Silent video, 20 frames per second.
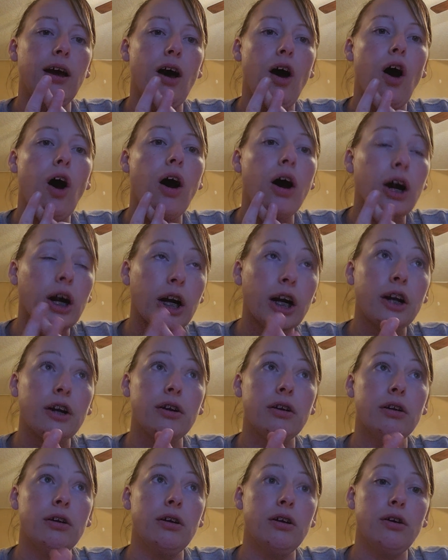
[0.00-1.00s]
heart
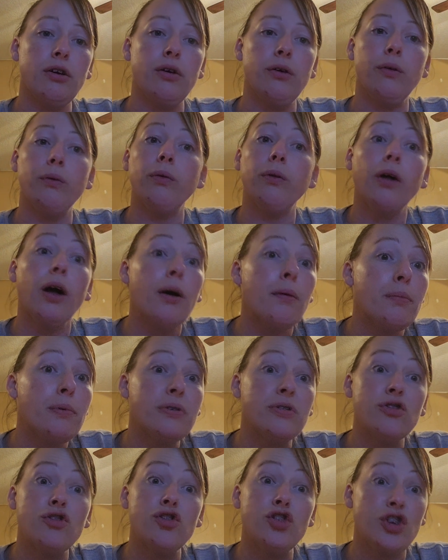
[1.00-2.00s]
who
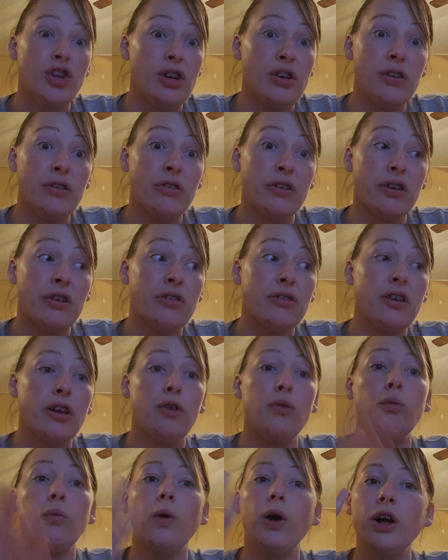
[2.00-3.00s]
loves Jesus
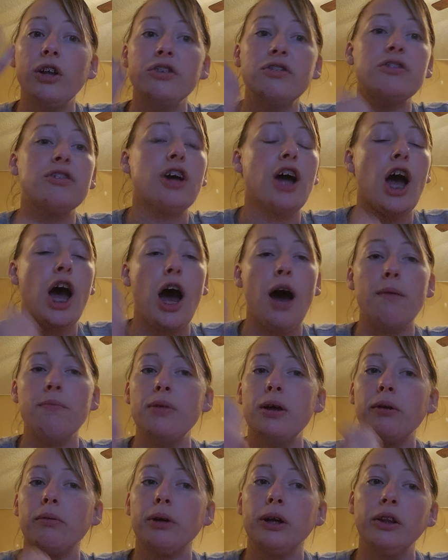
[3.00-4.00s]
and wants to have
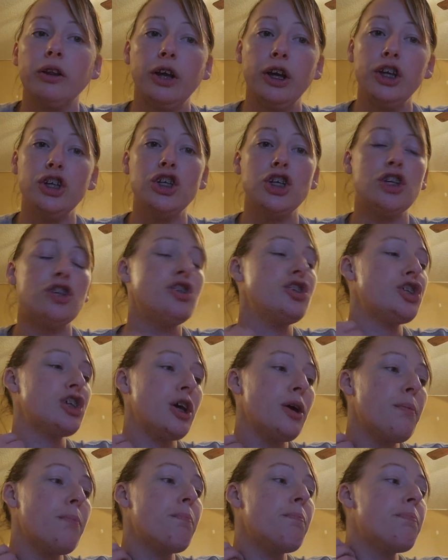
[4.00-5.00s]
that
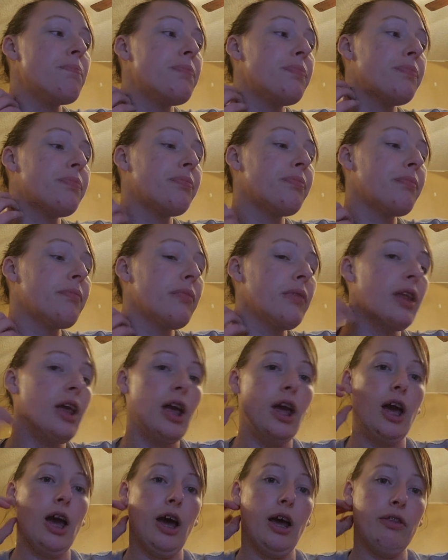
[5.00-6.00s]
relationship.
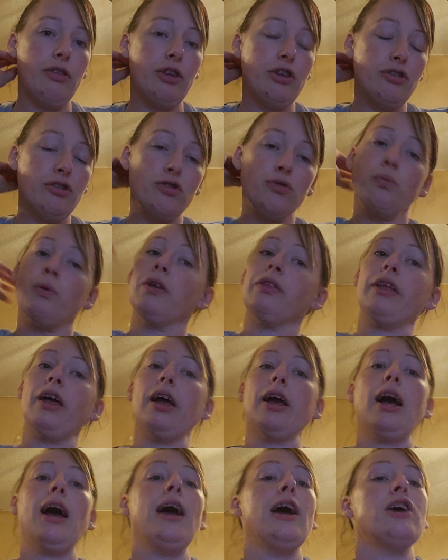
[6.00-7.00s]
And this is one
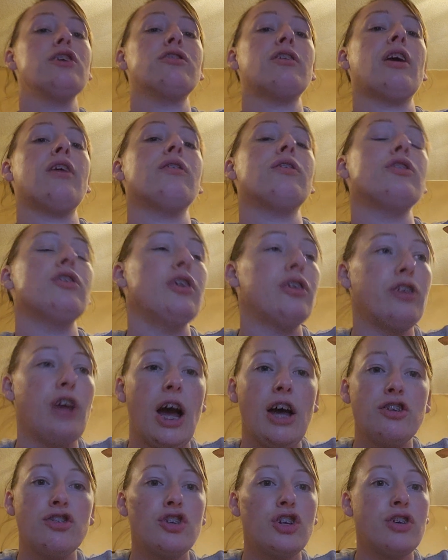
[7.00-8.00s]
thing I ask,
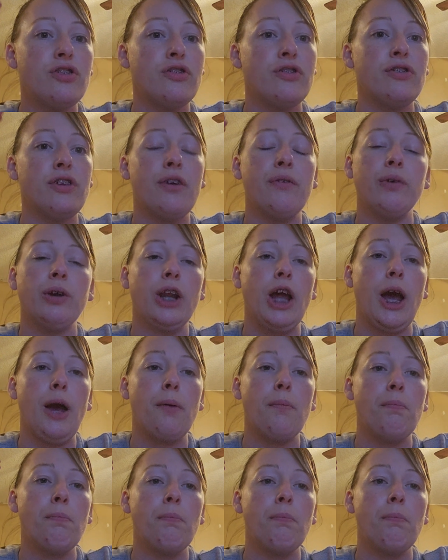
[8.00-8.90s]
ask Jesus every day